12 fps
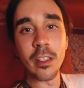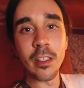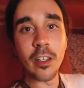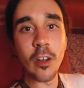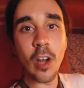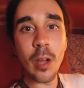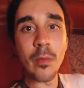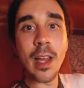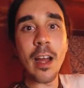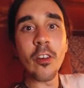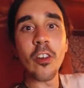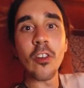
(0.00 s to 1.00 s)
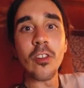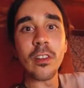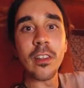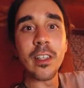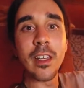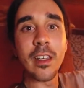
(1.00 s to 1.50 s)
I'm now
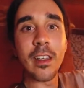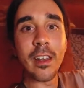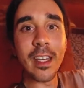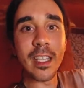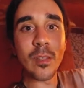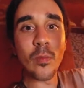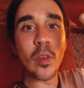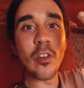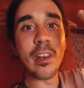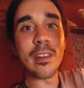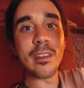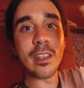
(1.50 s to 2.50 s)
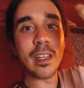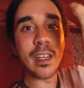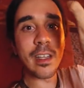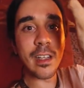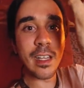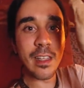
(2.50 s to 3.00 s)
currently experiencing
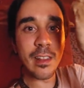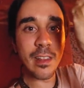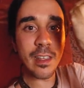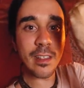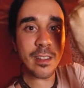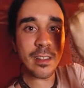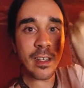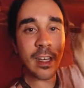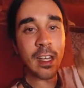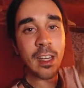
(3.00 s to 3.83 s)
it in this